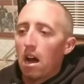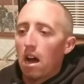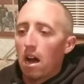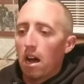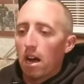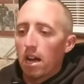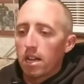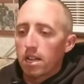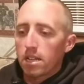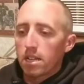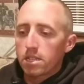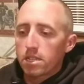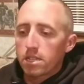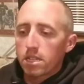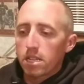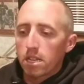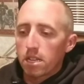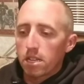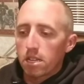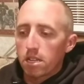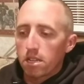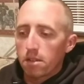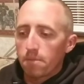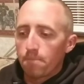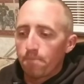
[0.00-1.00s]
uh,
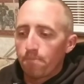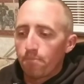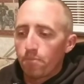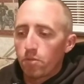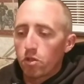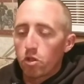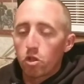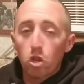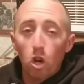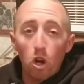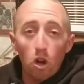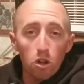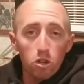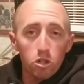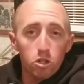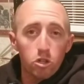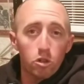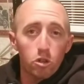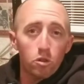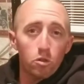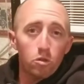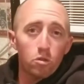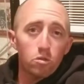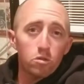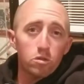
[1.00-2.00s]
to talk
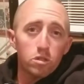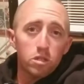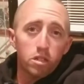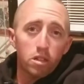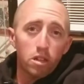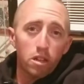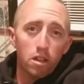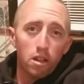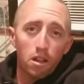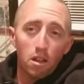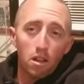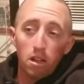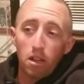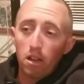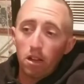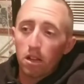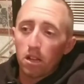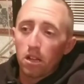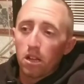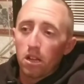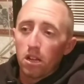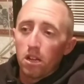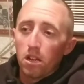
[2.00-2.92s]
to, to